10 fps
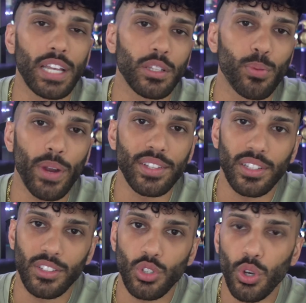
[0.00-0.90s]
at the price
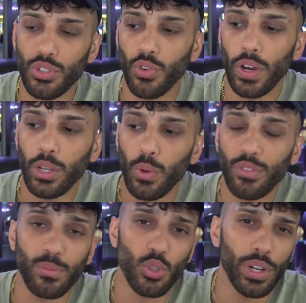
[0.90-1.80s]
that this goes for, anywhere
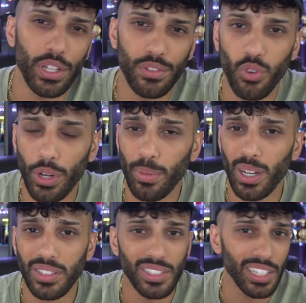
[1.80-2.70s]
from 20 to 40
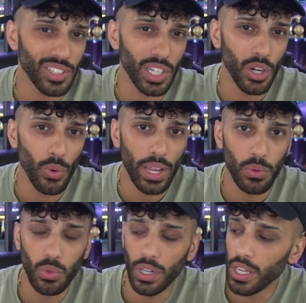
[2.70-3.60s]
bucks. It's a
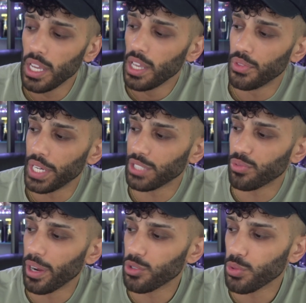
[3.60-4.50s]
great one. The next
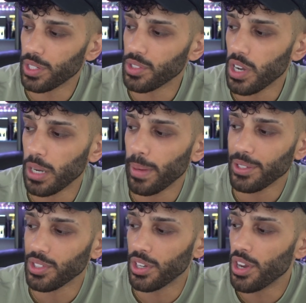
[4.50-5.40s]
fragrance we're gonna talk about
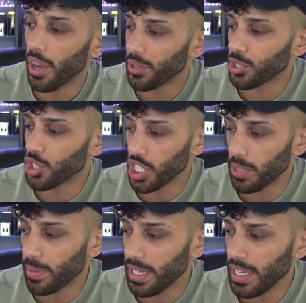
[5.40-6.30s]
is another
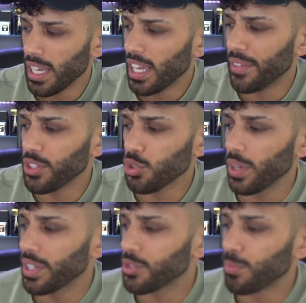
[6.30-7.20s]
cheapie, and this
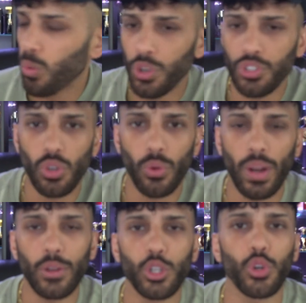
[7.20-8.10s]
one is more so
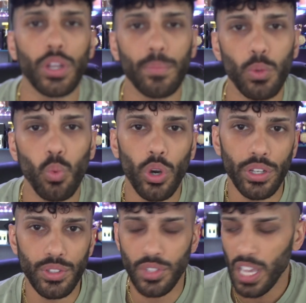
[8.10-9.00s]
around creamy
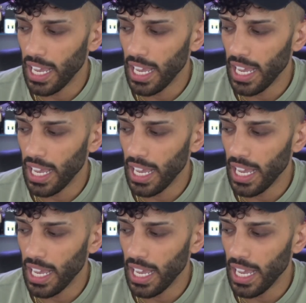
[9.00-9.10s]
woods